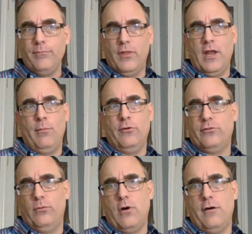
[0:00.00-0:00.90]
And I'm
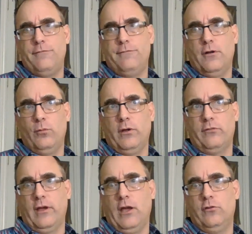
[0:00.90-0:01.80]
also off on a week's
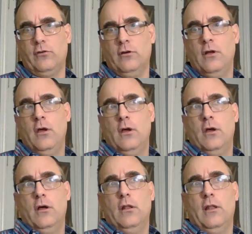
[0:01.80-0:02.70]
vacation
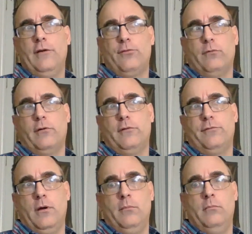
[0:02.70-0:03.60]
left over
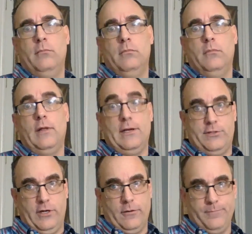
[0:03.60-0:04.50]
from last year.